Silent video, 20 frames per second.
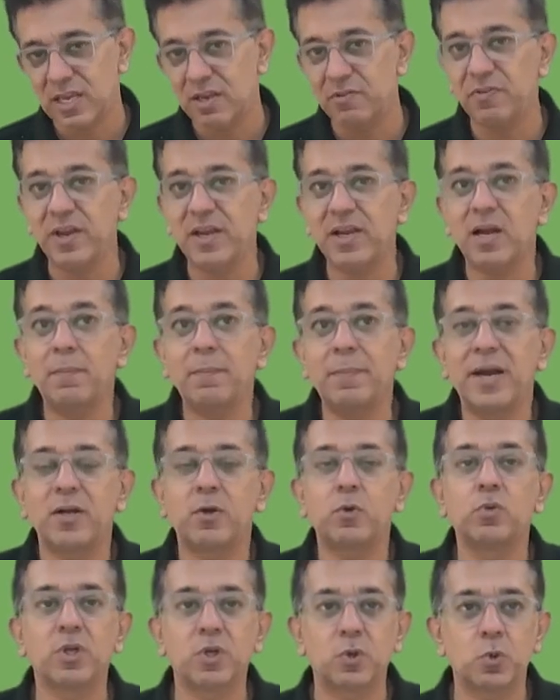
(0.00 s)
If I come
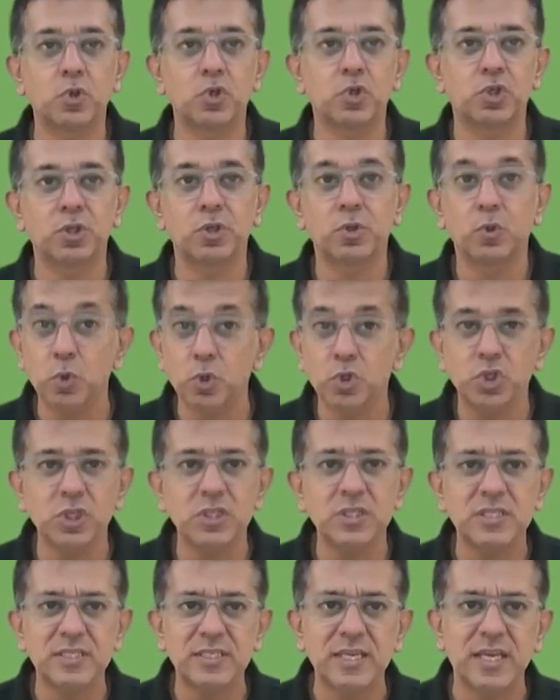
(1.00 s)
back to the
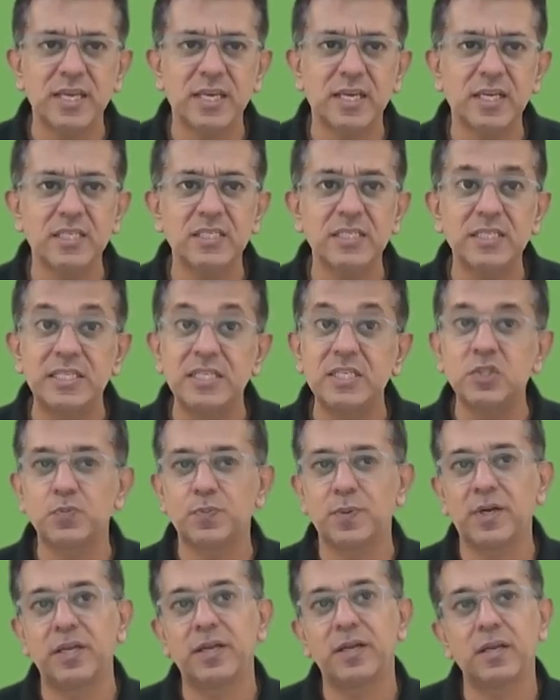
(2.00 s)
question says these
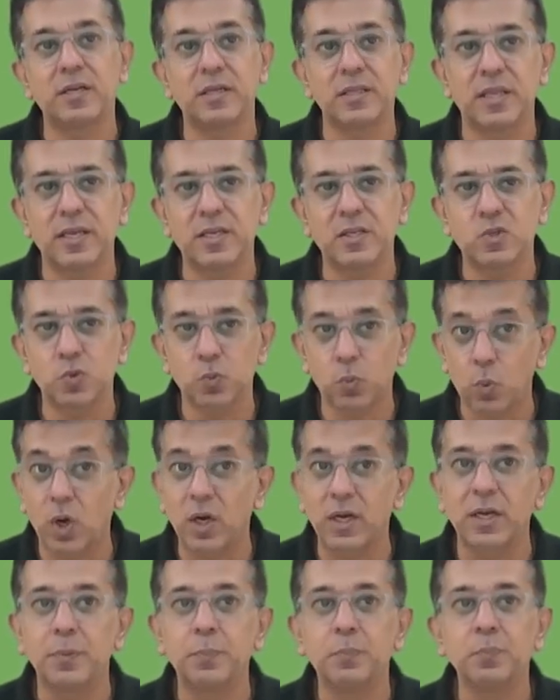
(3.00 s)
particular things.
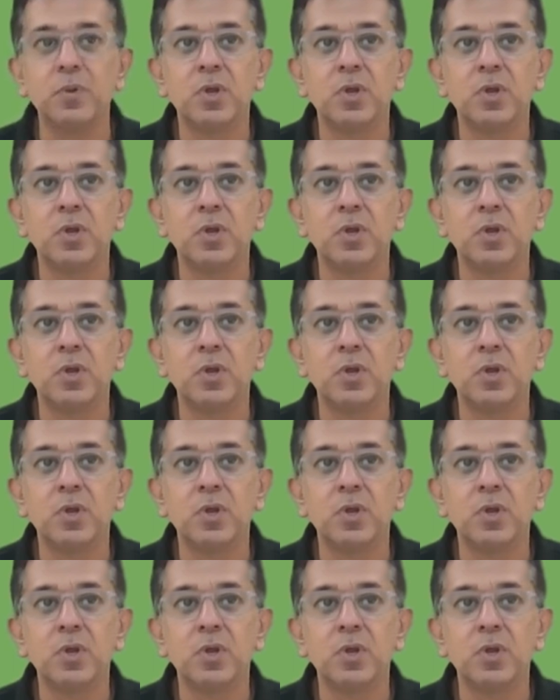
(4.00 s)
What?